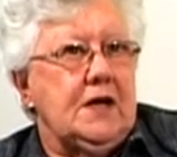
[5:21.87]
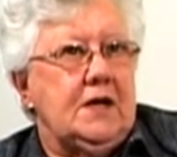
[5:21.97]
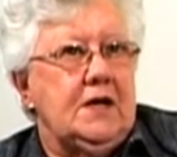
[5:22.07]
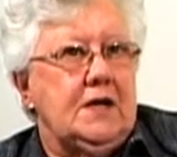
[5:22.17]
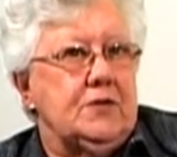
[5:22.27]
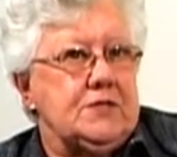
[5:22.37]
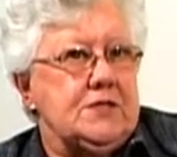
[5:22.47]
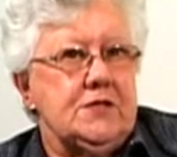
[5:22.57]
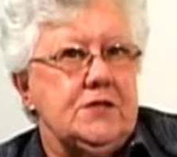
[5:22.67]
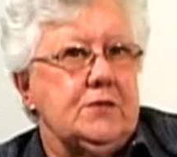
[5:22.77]
It was
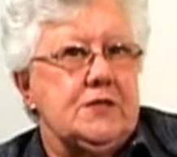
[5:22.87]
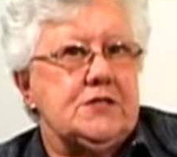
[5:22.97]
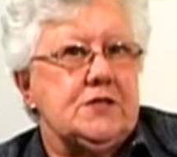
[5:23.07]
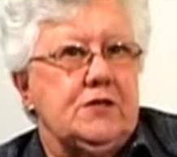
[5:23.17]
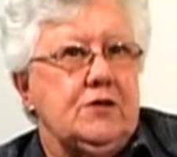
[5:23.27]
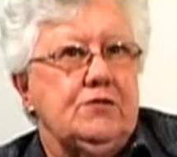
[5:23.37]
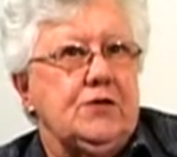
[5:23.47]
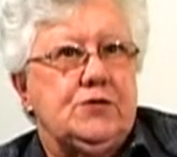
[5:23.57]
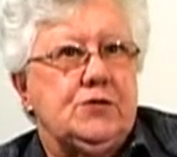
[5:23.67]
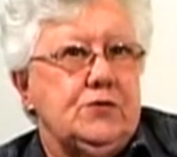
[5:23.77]
not a question of
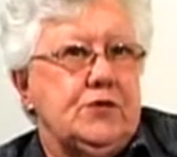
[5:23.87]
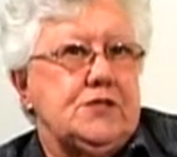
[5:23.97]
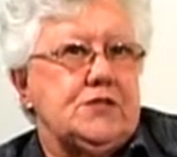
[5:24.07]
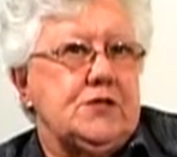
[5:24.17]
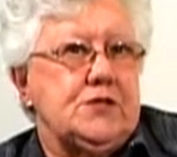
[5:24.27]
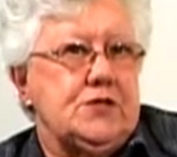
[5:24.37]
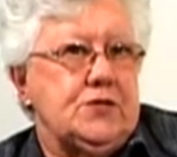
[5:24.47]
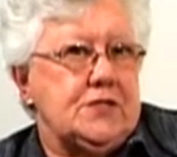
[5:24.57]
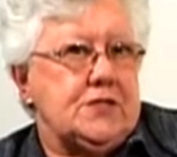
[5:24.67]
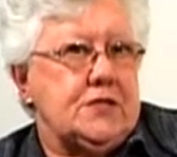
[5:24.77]
you do research and
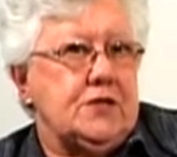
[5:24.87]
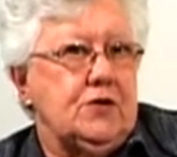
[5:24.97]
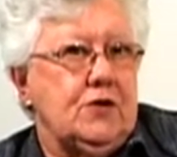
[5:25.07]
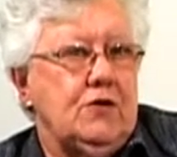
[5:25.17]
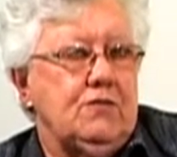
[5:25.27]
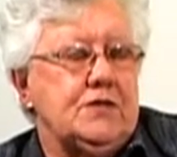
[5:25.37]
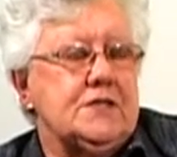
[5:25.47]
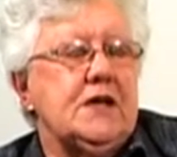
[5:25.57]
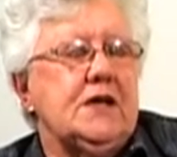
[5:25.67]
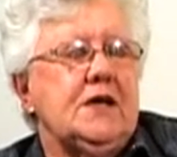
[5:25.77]
you sit in your office.